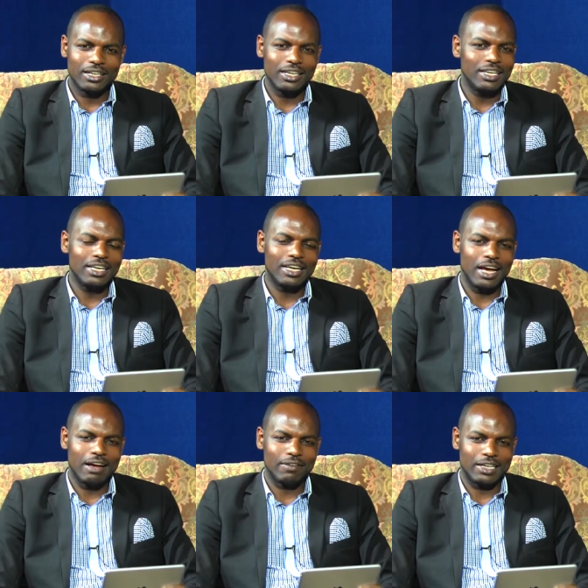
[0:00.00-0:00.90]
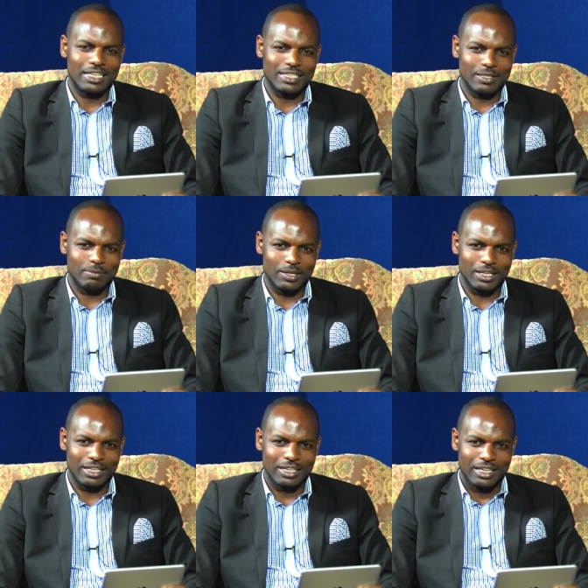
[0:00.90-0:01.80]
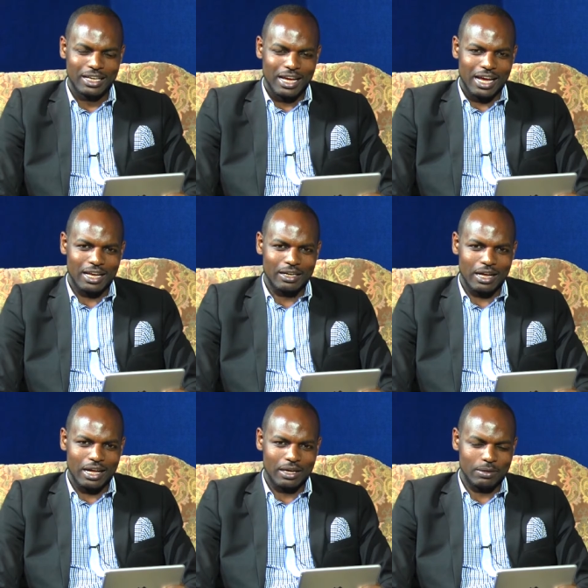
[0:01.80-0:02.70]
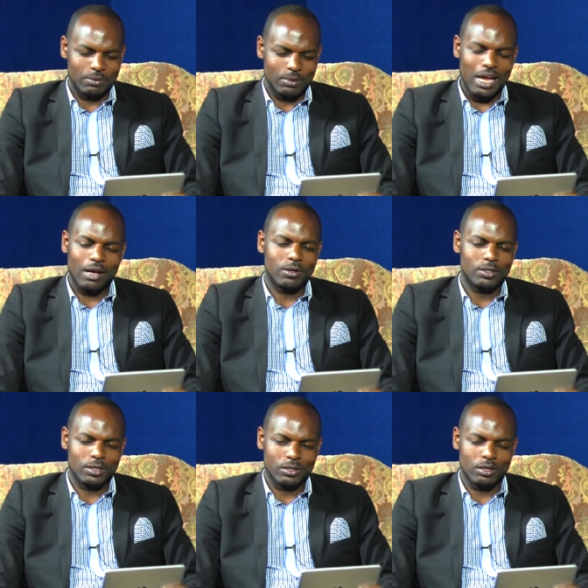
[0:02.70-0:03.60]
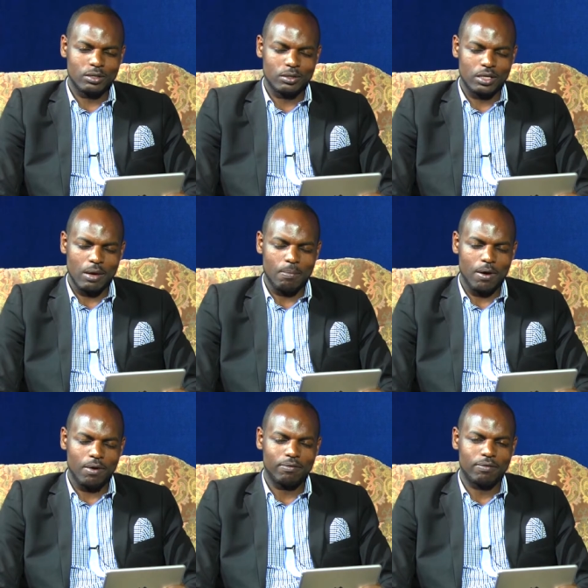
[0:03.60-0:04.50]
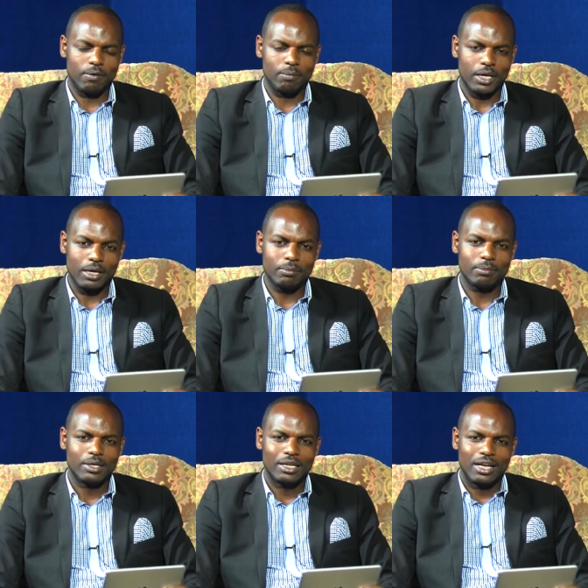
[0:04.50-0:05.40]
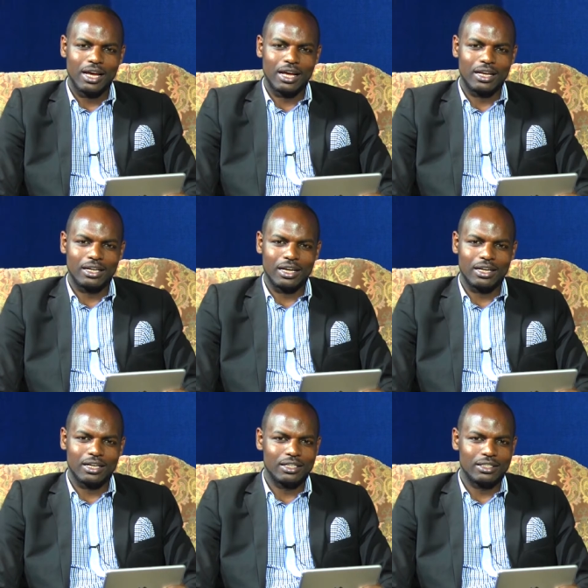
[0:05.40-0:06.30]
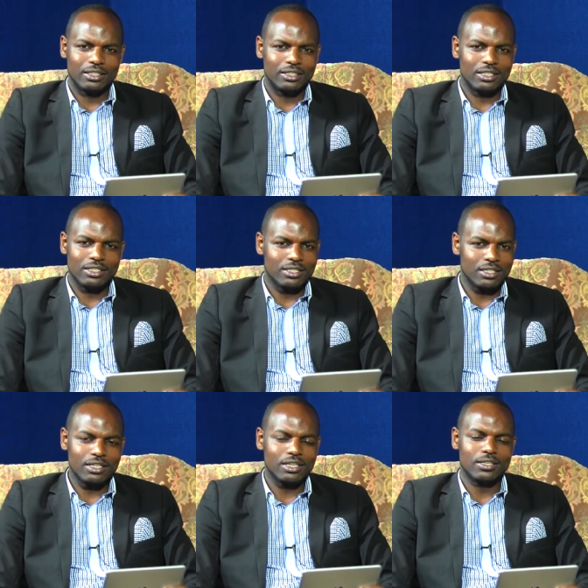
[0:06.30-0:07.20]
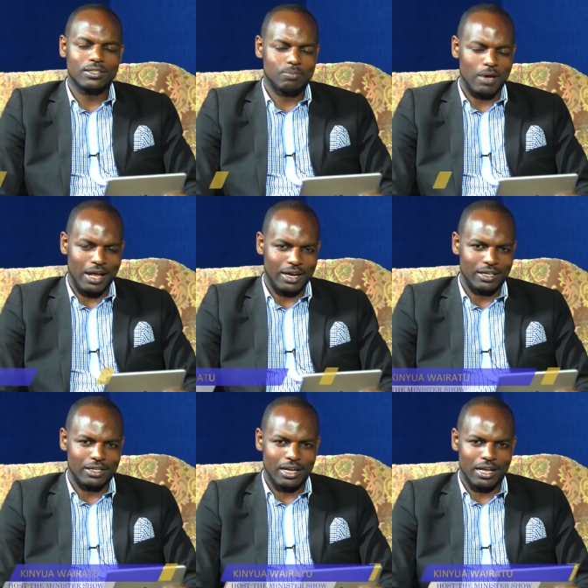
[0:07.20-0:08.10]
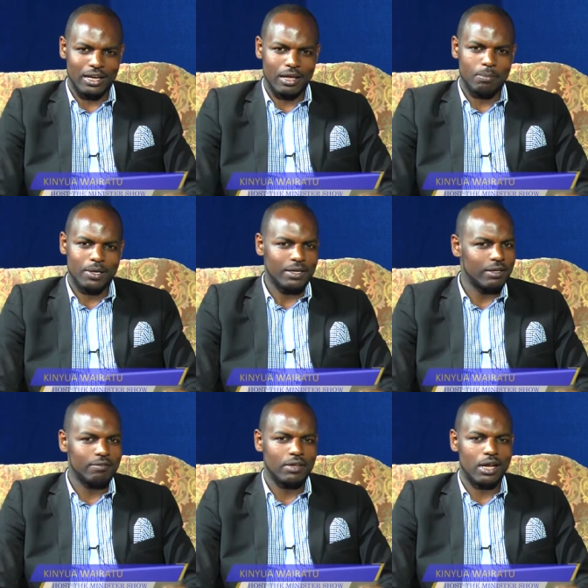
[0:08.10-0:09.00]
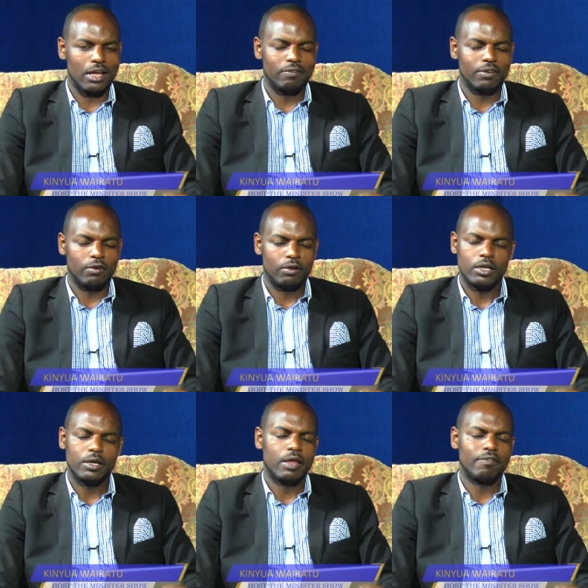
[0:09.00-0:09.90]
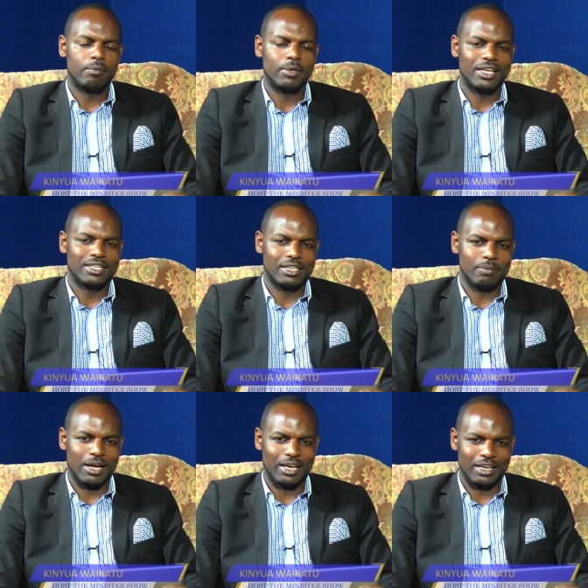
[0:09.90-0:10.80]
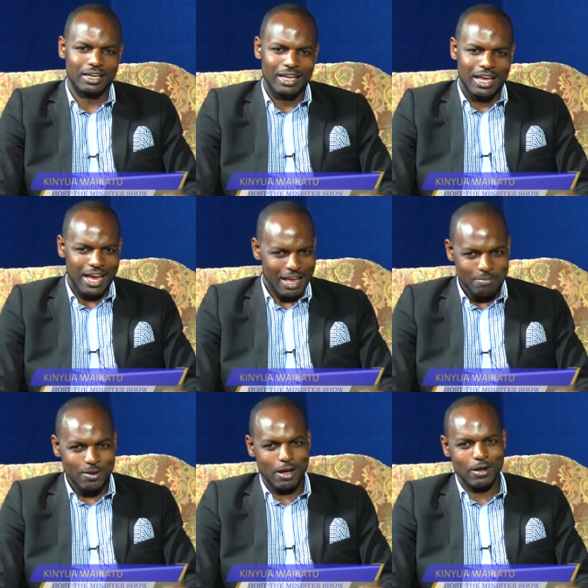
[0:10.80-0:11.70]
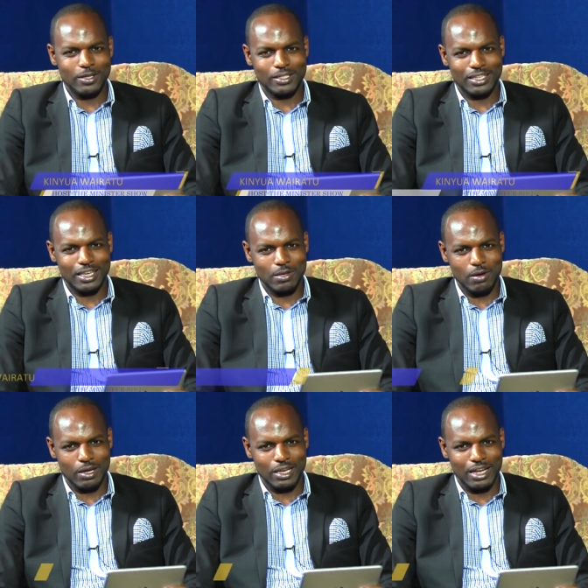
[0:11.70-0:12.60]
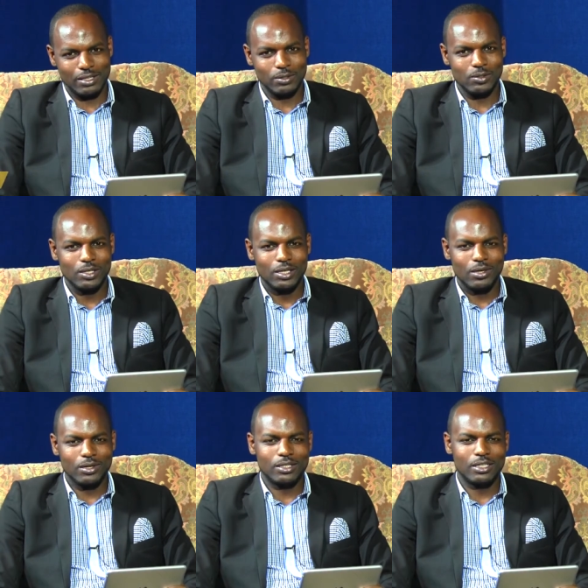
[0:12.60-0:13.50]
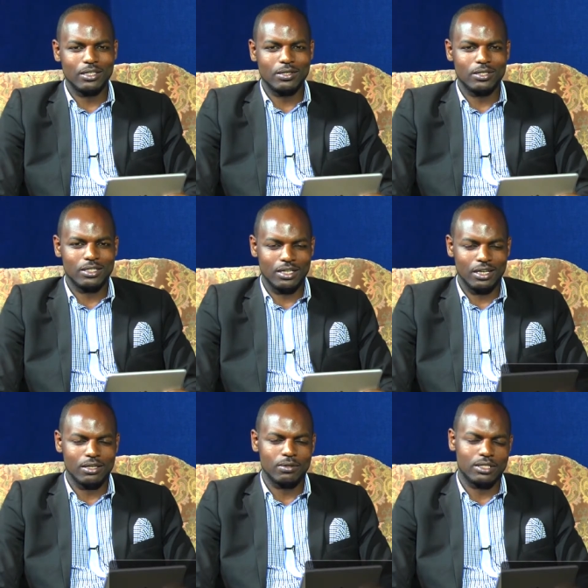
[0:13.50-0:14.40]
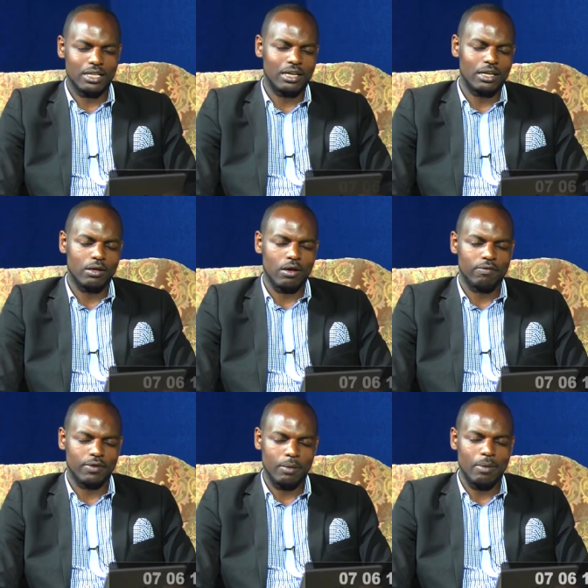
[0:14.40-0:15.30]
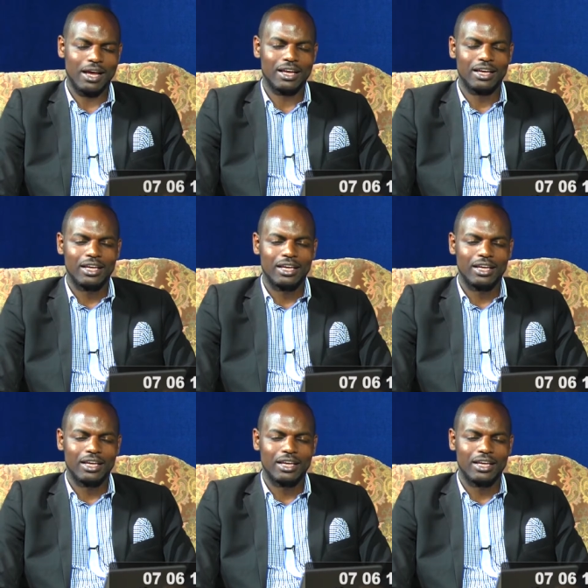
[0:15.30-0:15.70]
he really have a testimony, and we are continuing to hear more from him, and it is really inspiring, and I believe your life will never be the same again. I am your host, Kenya Irato. Continue sending your feedback,